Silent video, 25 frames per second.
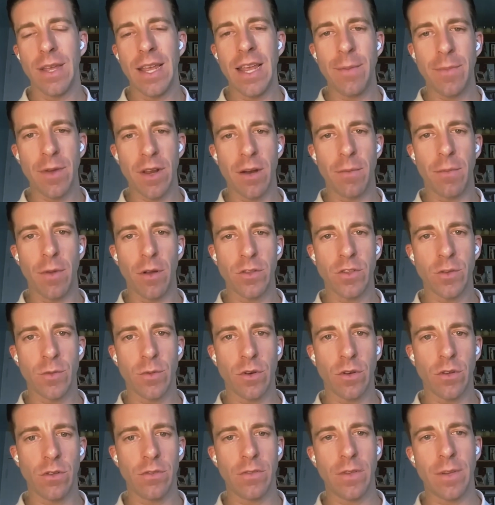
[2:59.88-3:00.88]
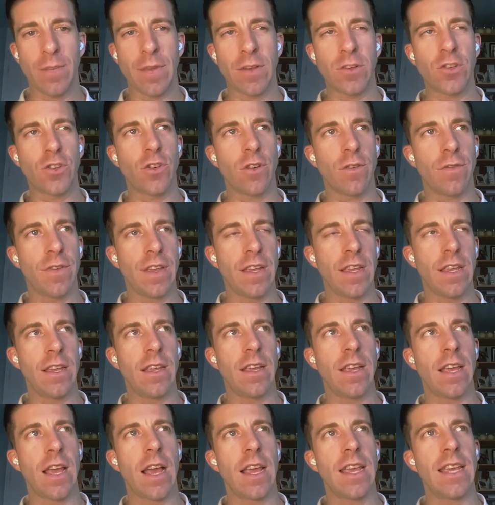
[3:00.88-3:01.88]
EBITDA multiple. I'm not sure if
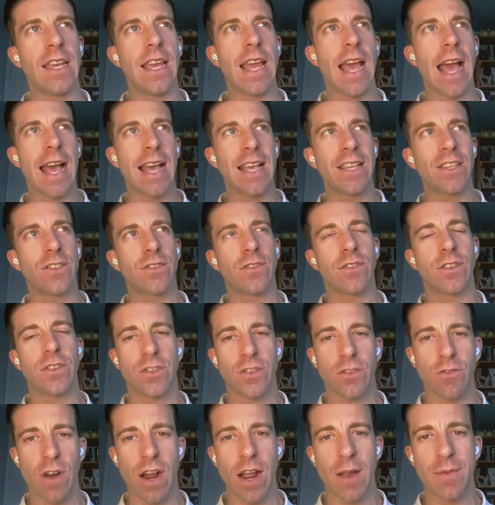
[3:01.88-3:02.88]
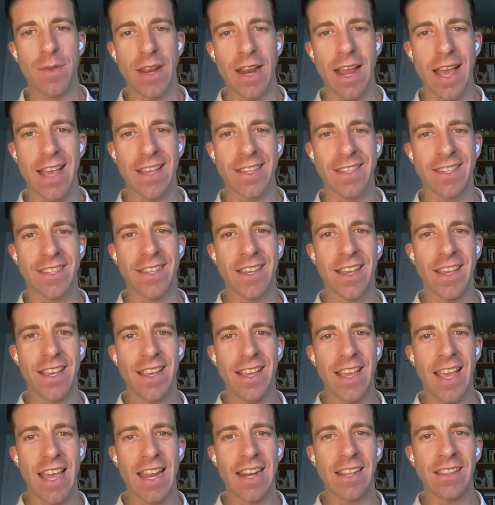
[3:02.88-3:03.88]
he he has described it as
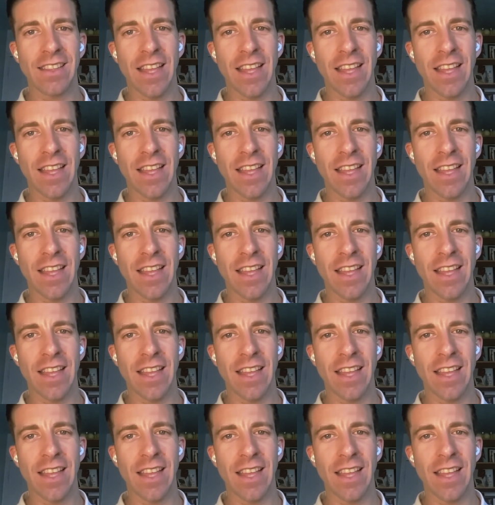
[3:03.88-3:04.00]
an